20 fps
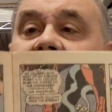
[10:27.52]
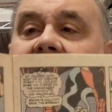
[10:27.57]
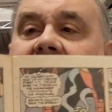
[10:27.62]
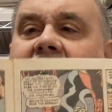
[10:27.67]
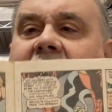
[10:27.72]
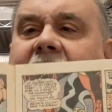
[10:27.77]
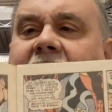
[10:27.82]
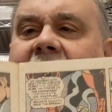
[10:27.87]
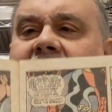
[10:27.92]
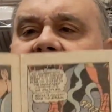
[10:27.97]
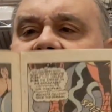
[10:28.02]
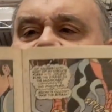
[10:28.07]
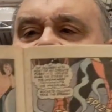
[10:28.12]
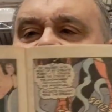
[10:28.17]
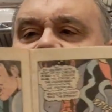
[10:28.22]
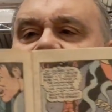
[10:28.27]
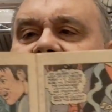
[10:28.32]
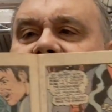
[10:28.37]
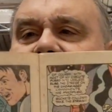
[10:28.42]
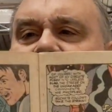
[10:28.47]
And
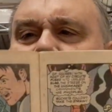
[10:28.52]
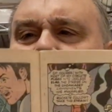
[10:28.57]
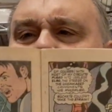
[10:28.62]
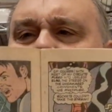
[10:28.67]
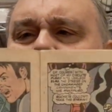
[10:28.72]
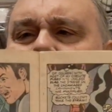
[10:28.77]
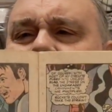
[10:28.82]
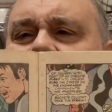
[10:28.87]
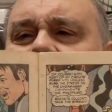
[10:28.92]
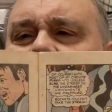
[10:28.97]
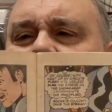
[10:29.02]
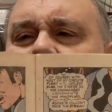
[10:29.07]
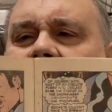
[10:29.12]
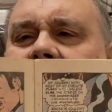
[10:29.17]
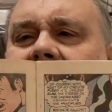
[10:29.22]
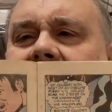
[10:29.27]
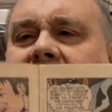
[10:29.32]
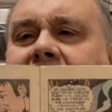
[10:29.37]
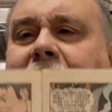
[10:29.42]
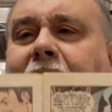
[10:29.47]
he's surrounded
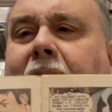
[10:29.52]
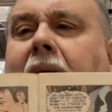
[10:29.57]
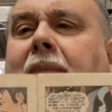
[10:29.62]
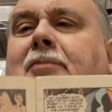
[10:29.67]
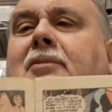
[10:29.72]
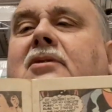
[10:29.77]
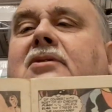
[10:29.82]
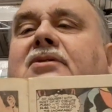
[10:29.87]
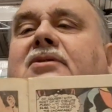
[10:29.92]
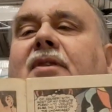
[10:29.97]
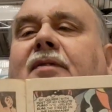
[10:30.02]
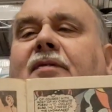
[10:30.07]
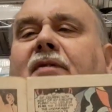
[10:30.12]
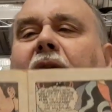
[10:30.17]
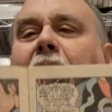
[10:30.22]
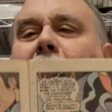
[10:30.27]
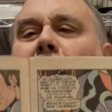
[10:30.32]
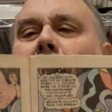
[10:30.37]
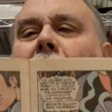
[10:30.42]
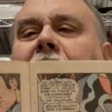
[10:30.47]
by members of the
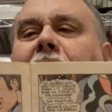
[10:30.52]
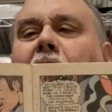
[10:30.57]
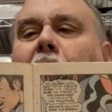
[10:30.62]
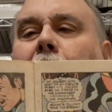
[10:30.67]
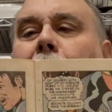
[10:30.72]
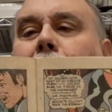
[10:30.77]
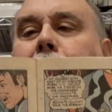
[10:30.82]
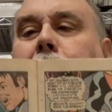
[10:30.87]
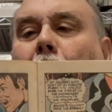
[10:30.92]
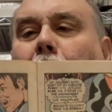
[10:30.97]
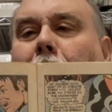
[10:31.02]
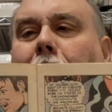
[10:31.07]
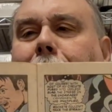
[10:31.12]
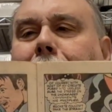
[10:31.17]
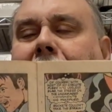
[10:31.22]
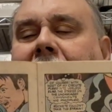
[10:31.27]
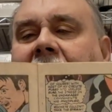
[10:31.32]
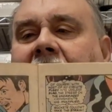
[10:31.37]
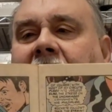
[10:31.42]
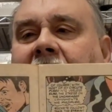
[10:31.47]
Marvel
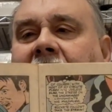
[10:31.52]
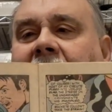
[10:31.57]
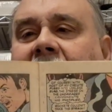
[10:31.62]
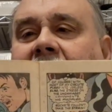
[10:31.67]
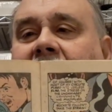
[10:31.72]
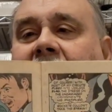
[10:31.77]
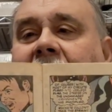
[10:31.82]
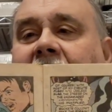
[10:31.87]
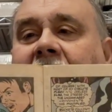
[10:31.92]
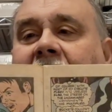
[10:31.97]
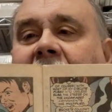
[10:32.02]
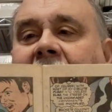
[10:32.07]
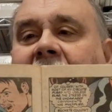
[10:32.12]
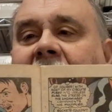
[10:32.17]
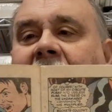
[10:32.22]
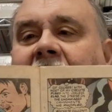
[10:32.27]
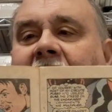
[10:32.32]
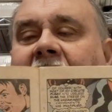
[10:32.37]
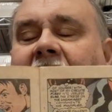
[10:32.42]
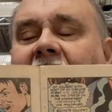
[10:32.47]
bullpen.
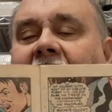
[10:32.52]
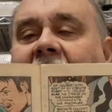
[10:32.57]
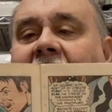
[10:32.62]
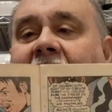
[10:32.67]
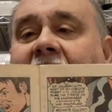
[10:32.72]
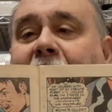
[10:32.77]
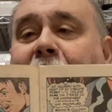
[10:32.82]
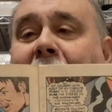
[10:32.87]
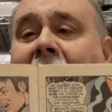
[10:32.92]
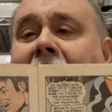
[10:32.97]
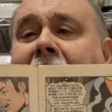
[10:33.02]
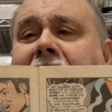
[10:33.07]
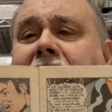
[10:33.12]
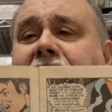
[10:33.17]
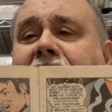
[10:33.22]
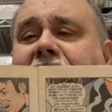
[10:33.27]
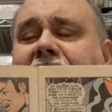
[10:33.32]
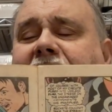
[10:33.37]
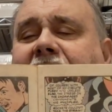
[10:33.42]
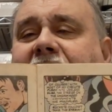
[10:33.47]
And he
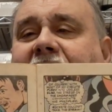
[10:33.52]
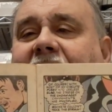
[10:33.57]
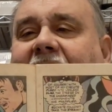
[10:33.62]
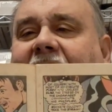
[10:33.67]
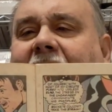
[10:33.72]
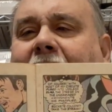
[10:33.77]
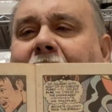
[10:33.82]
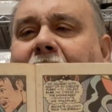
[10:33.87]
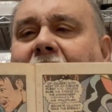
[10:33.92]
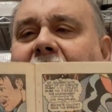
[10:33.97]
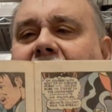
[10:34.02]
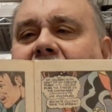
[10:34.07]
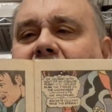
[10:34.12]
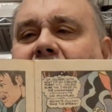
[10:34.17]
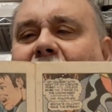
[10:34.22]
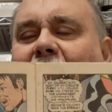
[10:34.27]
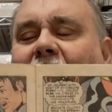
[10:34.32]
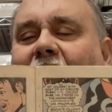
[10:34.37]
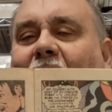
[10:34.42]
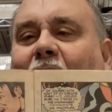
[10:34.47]
manages to get
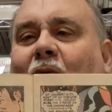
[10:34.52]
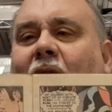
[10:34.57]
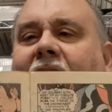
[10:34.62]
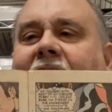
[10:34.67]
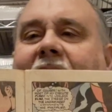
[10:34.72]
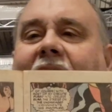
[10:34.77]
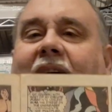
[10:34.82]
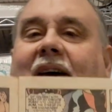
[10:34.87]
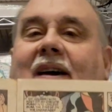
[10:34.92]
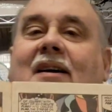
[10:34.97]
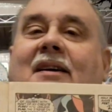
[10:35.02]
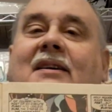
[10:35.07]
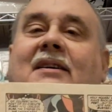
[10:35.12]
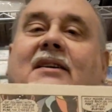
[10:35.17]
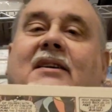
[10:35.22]
one of the